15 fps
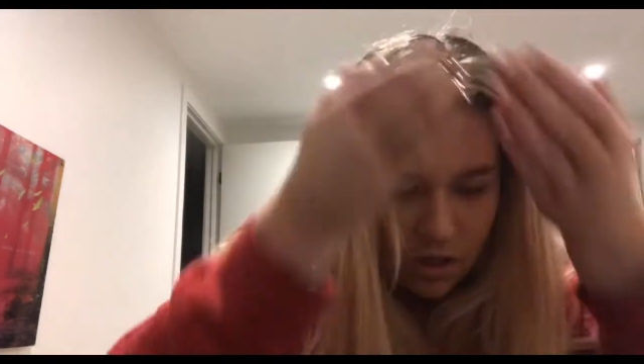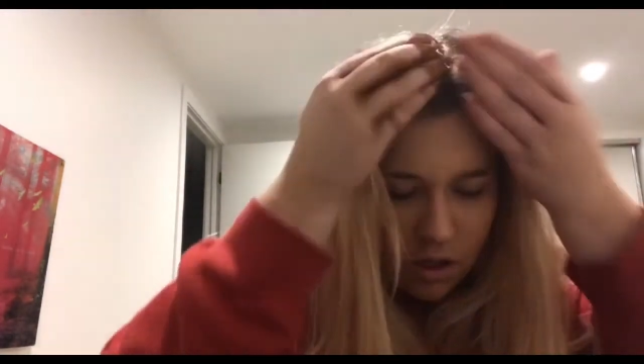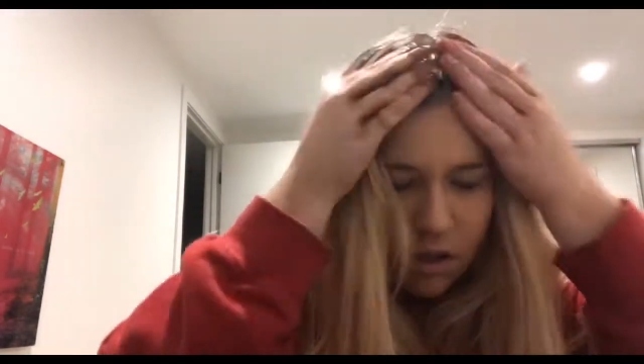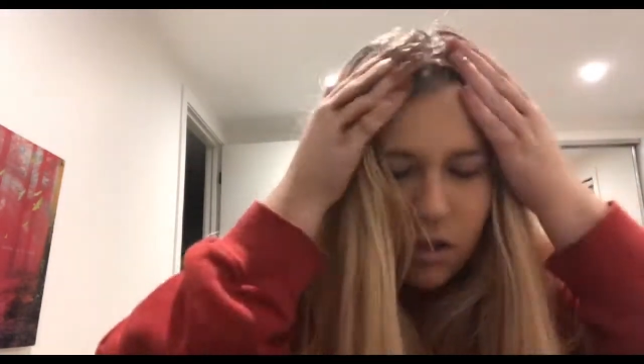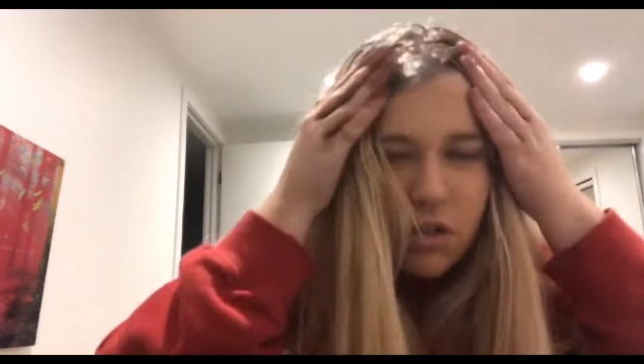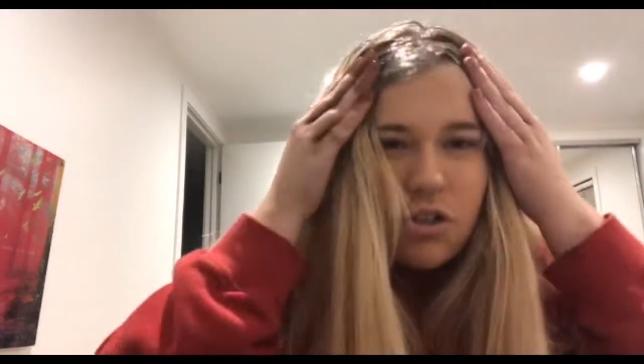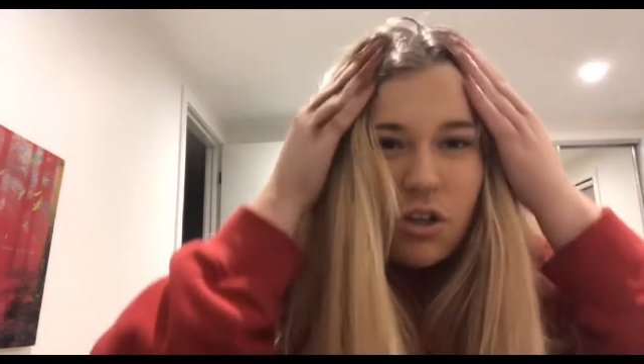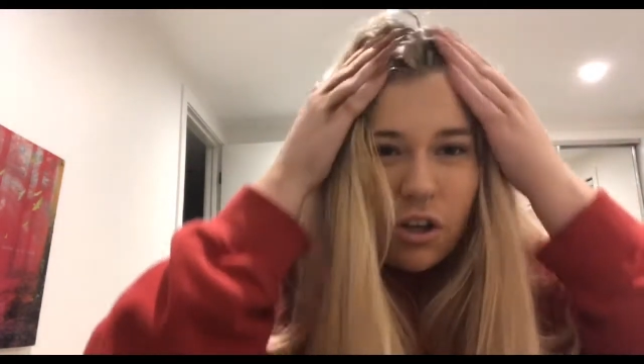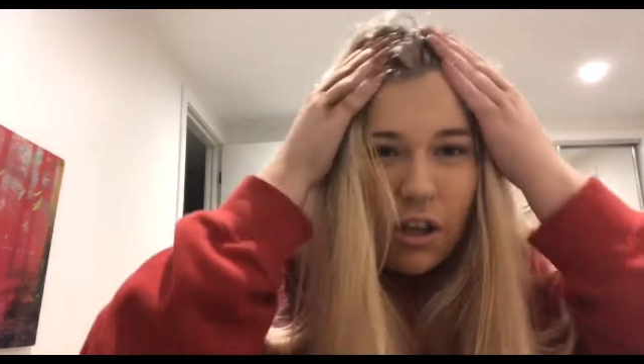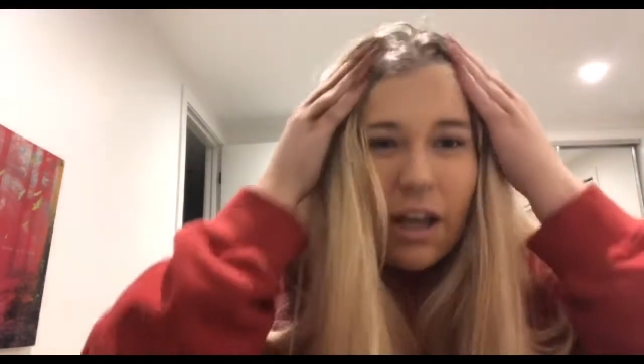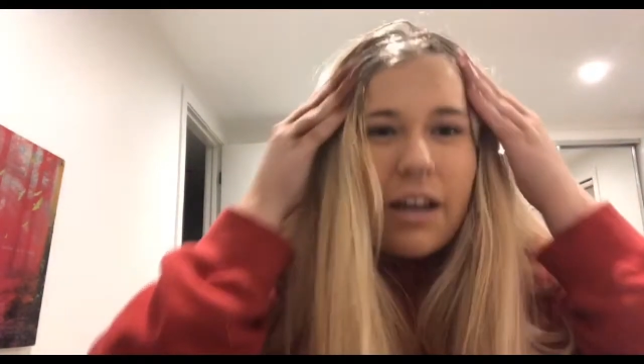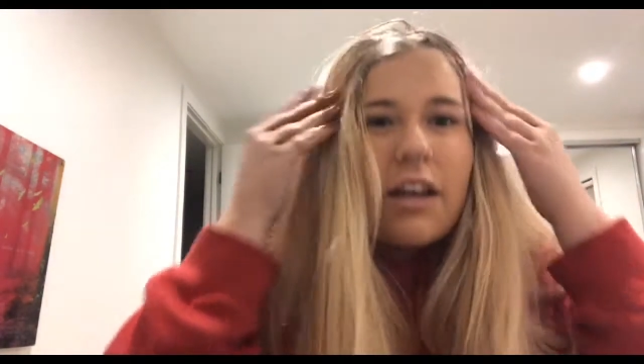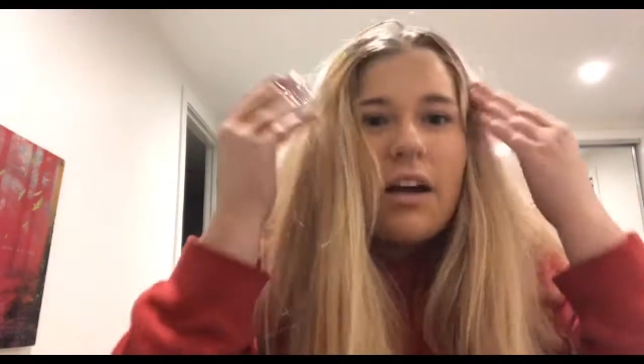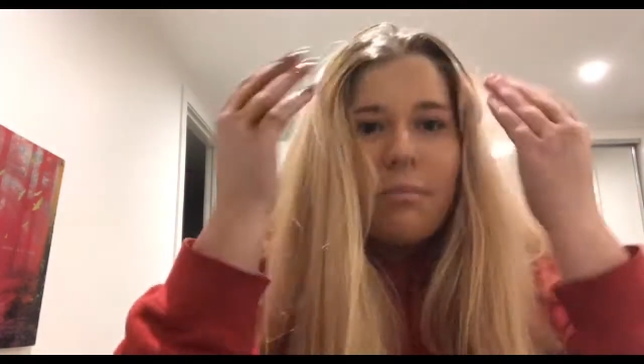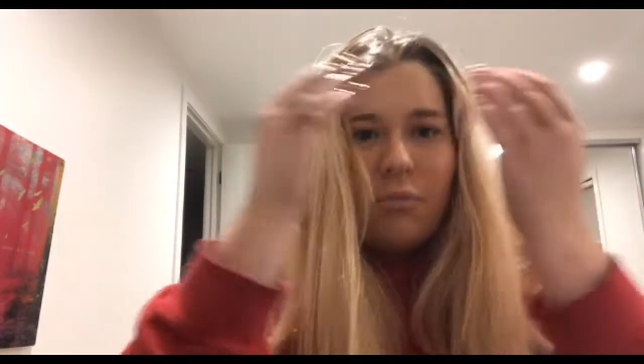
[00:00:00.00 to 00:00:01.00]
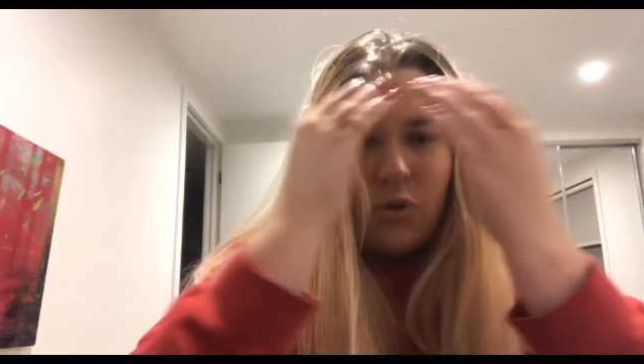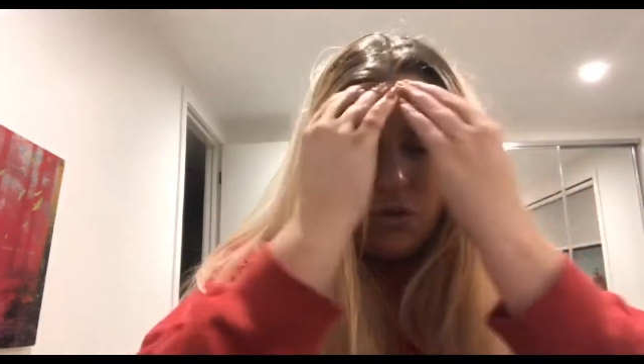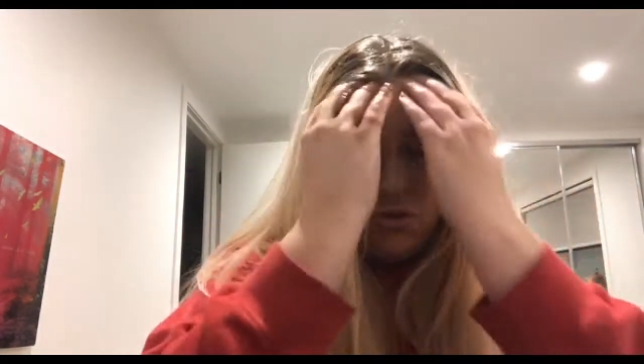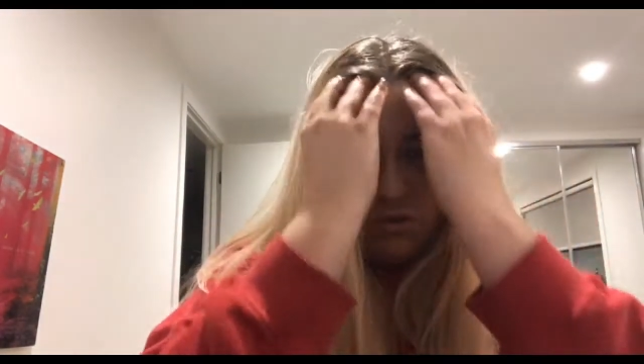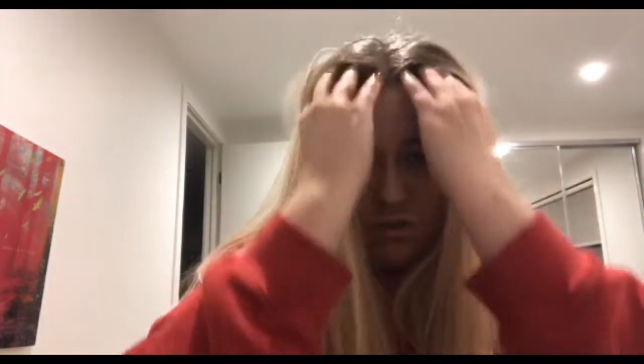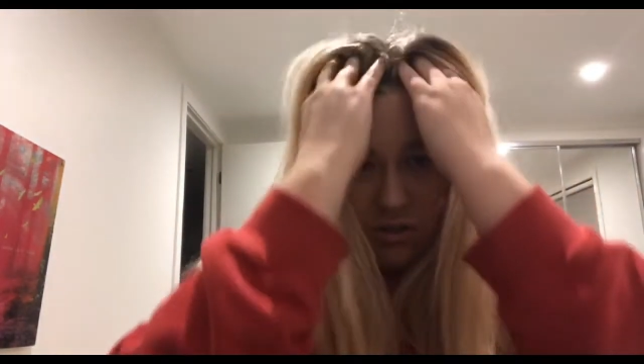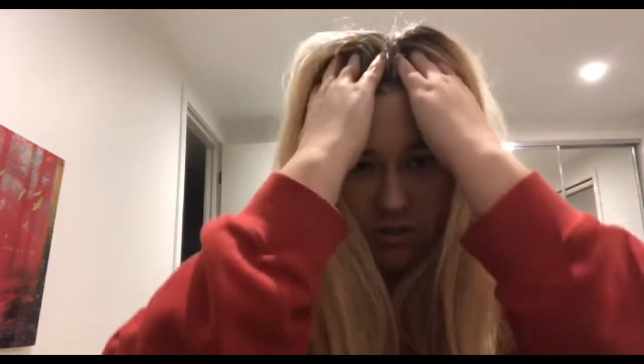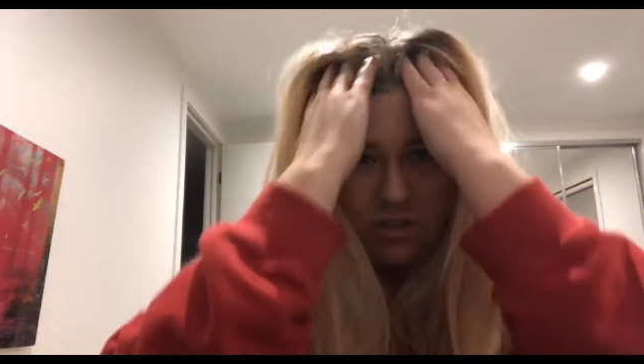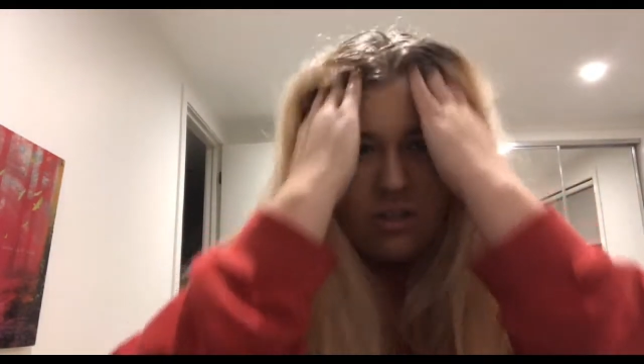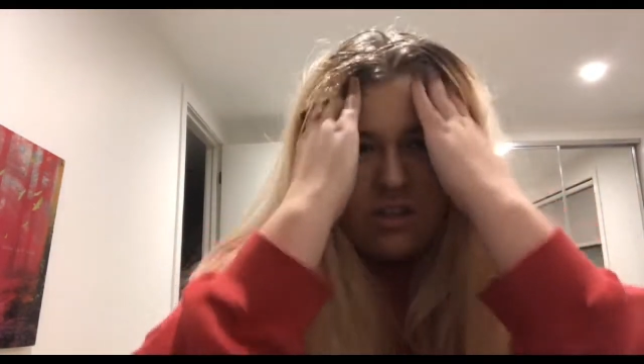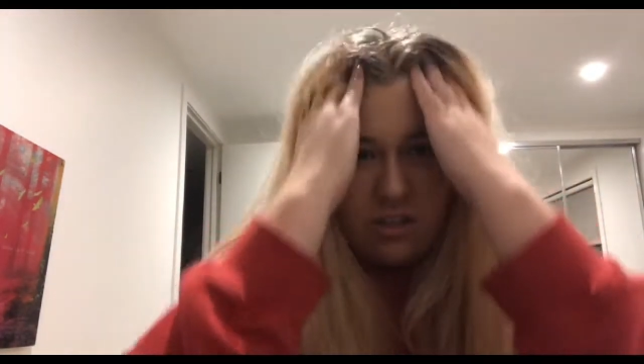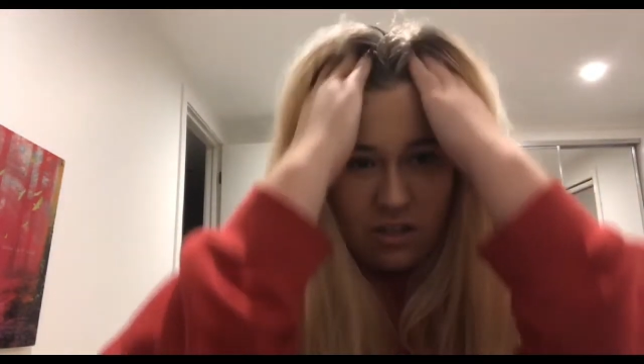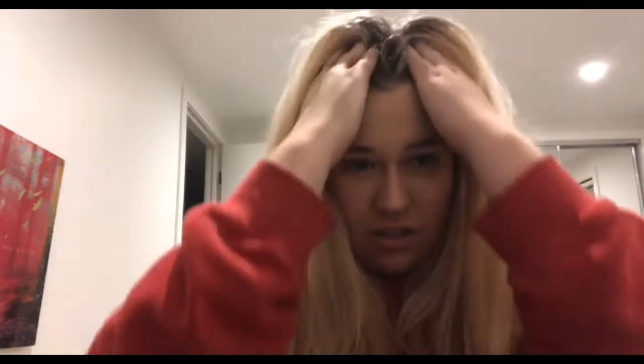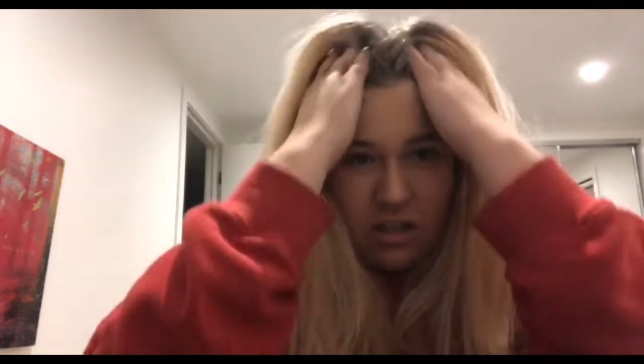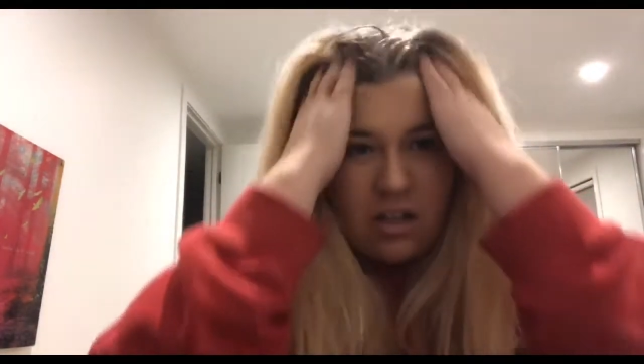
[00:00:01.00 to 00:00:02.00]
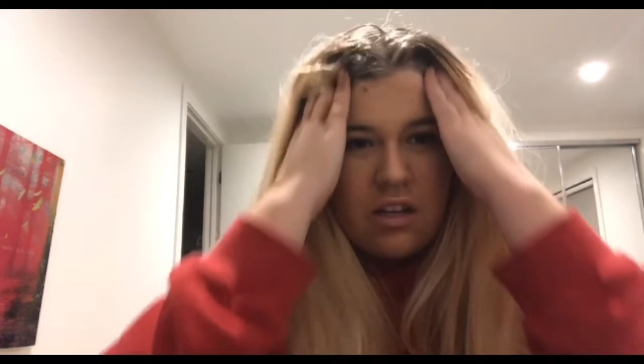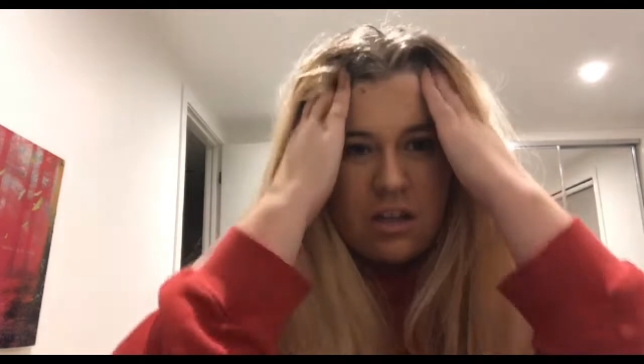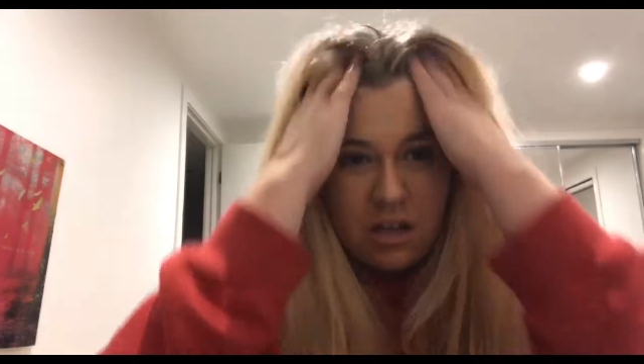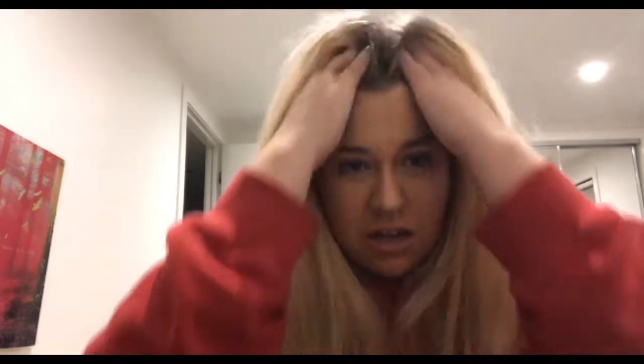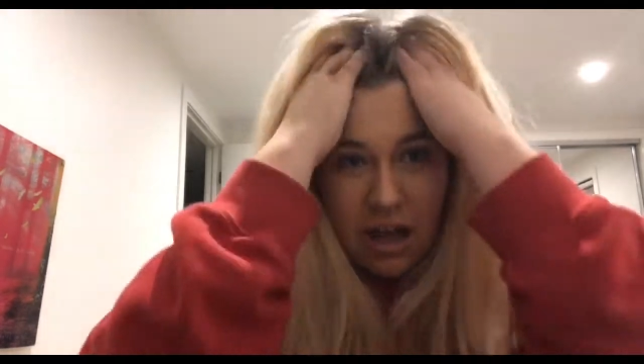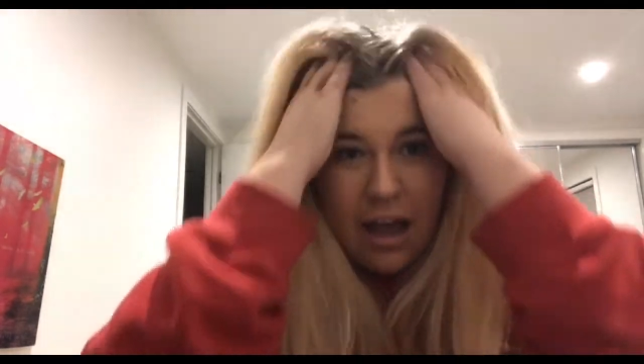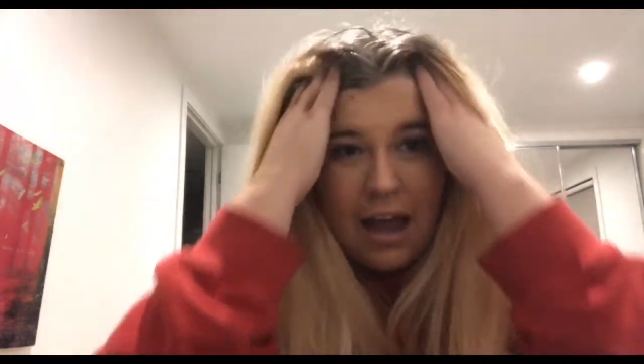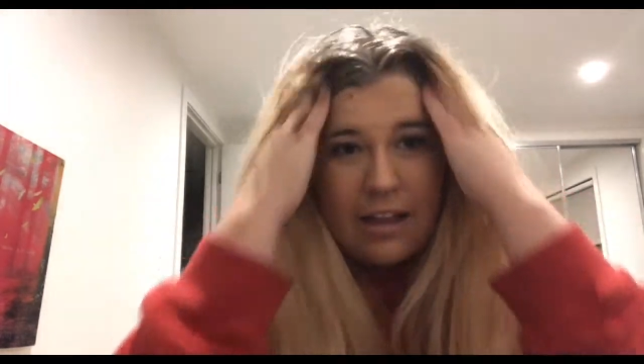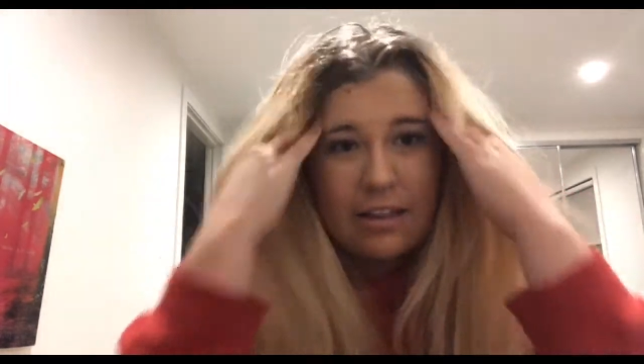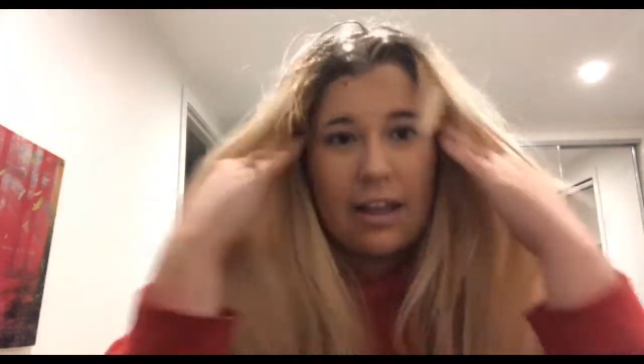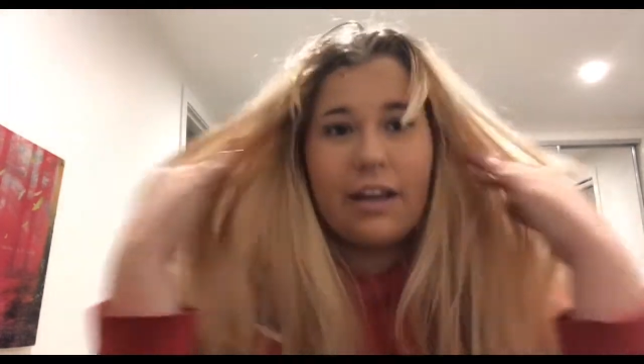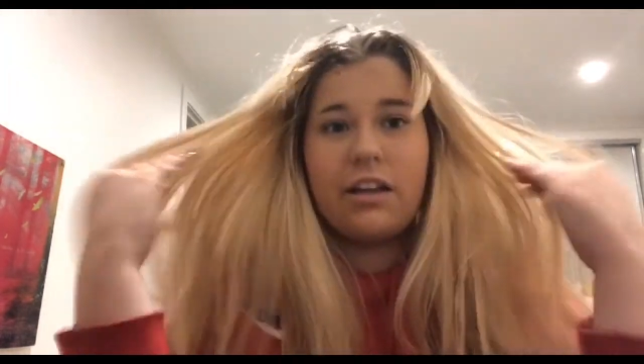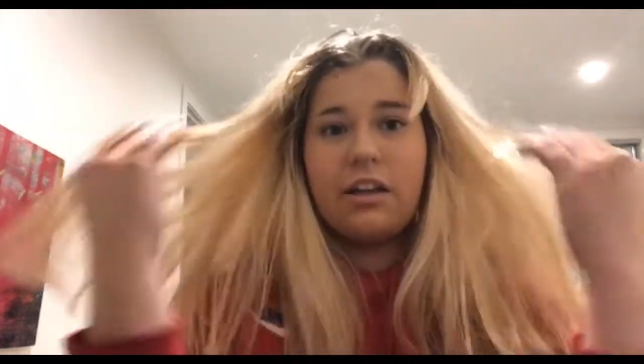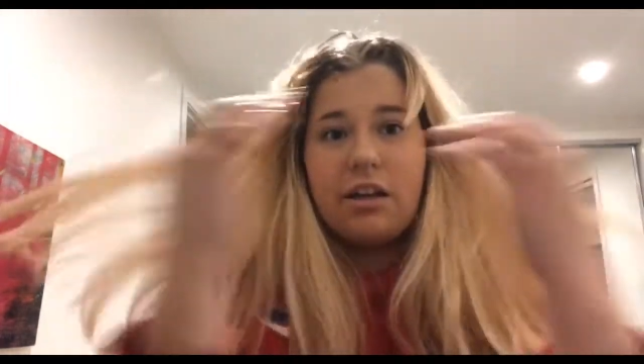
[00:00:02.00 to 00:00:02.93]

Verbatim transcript: So like I'm not, and like